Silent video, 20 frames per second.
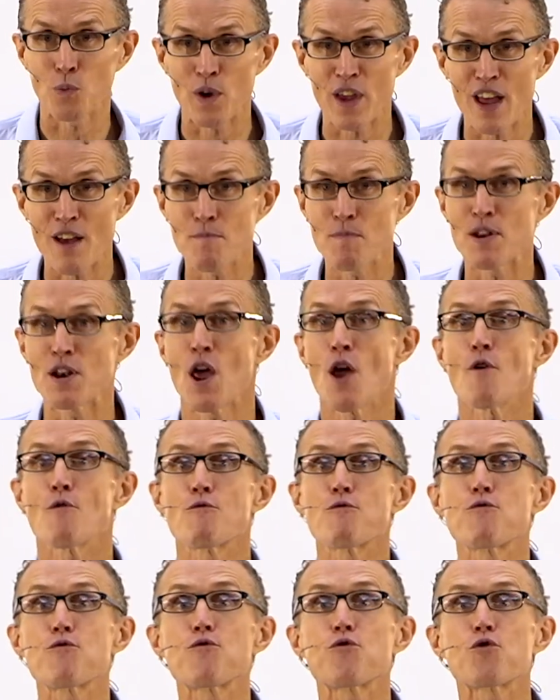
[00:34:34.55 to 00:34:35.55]
We have been
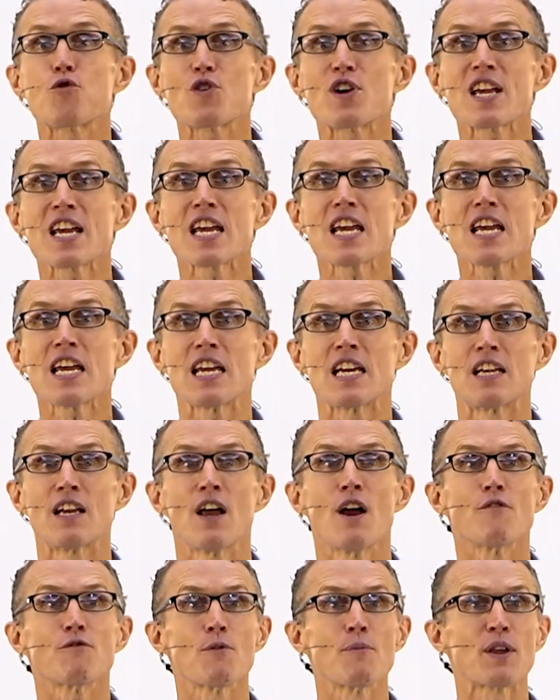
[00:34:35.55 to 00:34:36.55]
freed
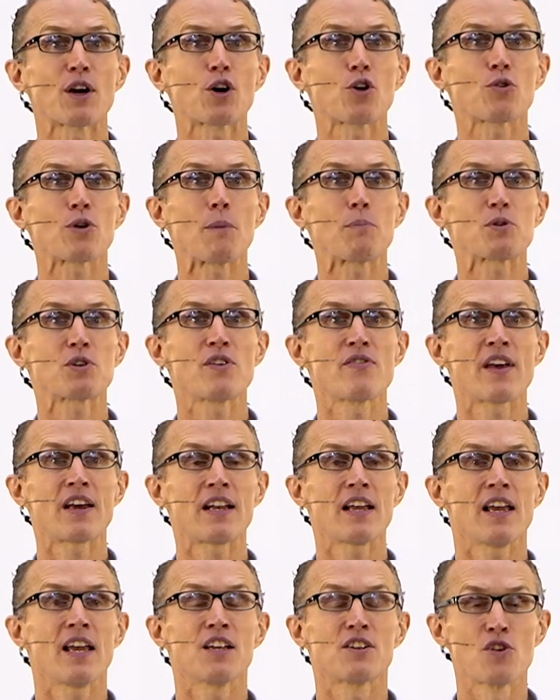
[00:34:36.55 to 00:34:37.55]
from the corruption
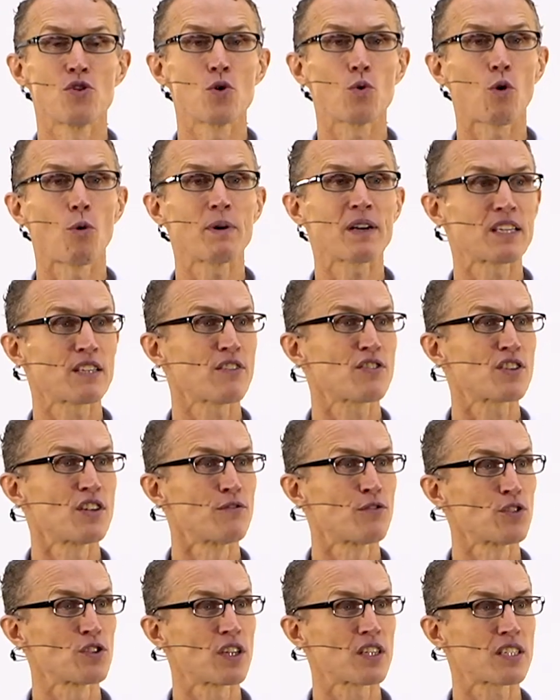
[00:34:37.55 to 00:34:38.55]
that is in the world because of
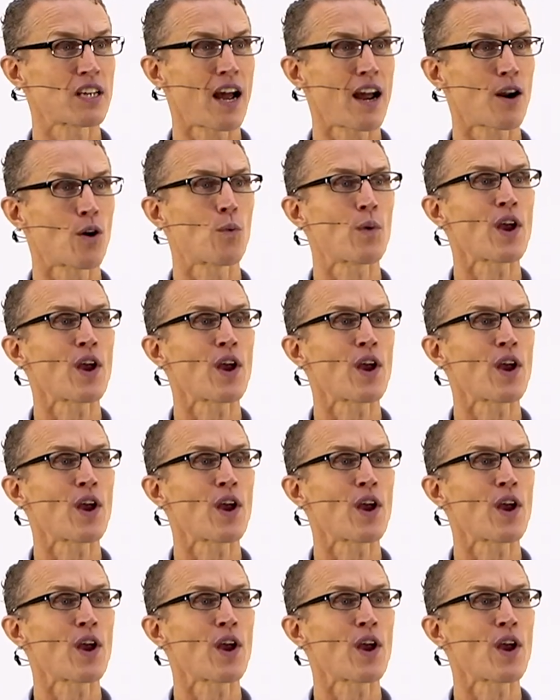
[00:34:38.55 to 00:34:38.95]
sinful desire.